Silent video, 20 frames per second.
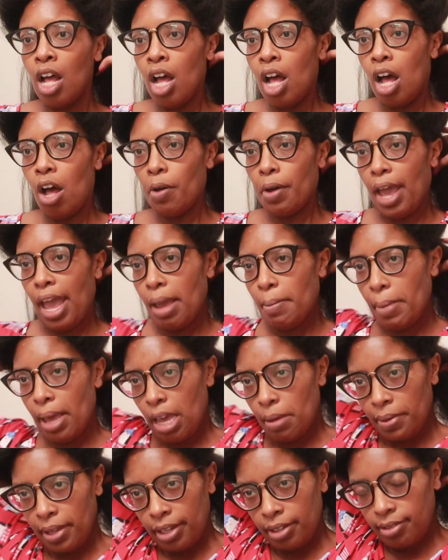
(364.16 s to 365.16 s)
okay,
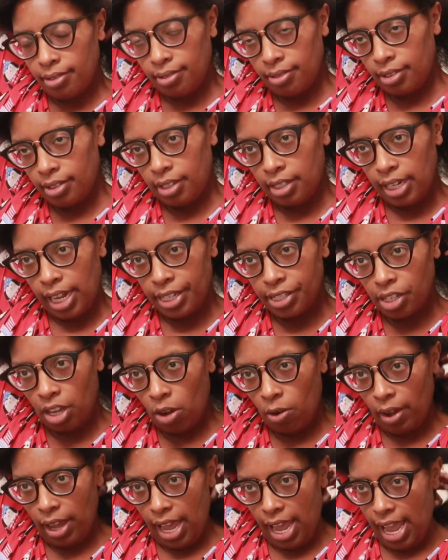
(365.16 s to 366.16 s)
baby, let's
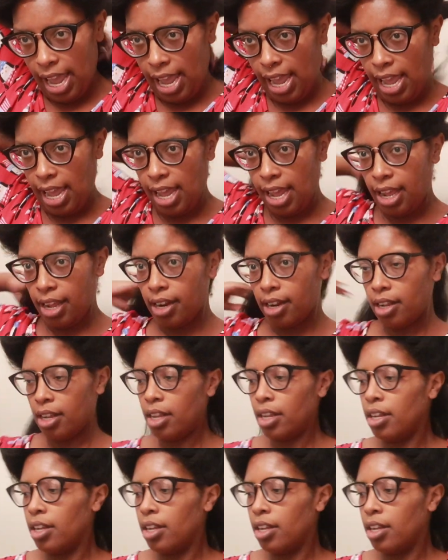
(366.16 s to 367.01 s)
go ahead.